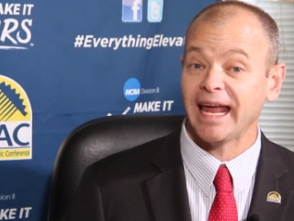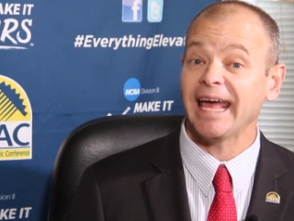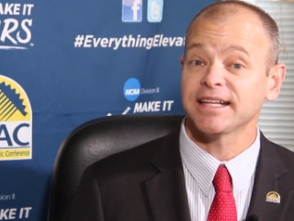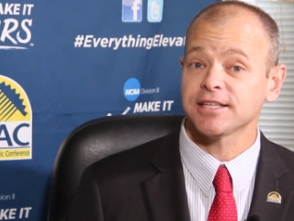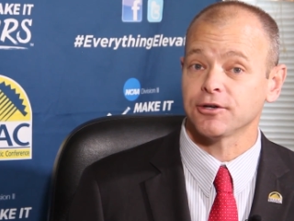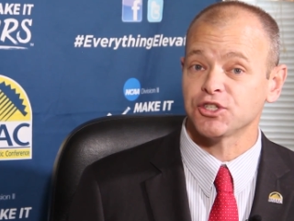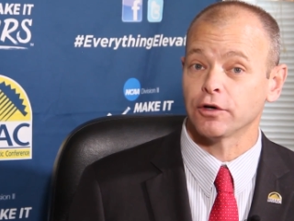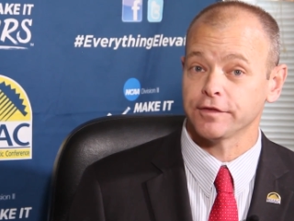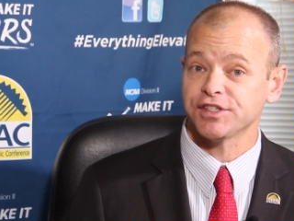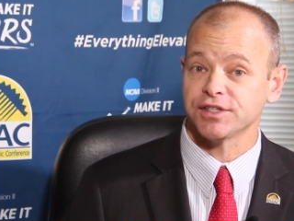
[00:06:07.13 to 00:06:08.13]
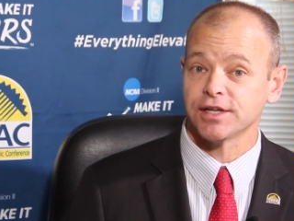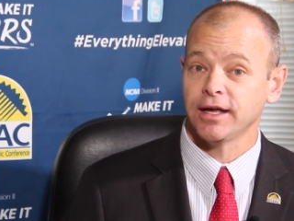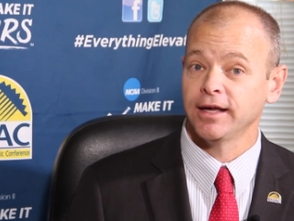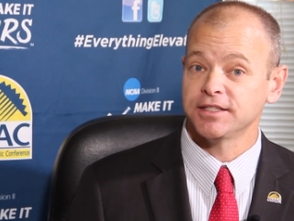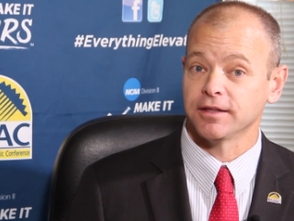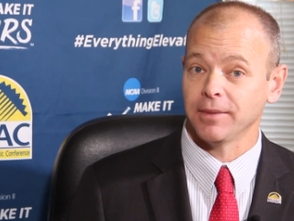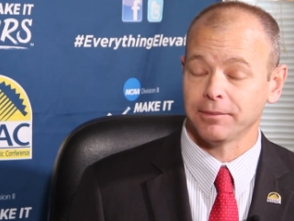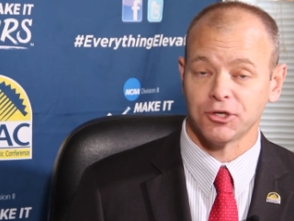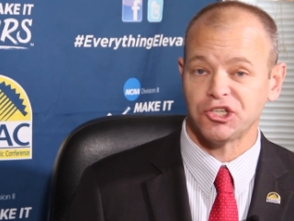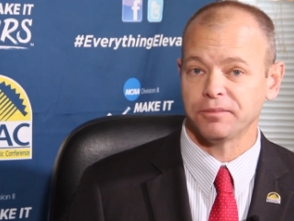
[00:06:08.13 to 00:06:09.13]
enhance our services to the
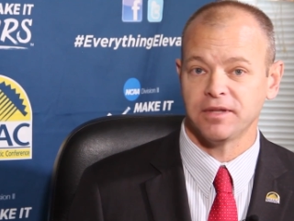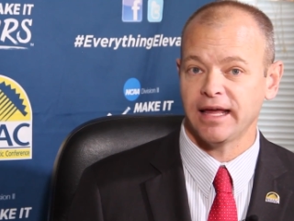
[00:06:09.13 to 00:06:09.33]
membership.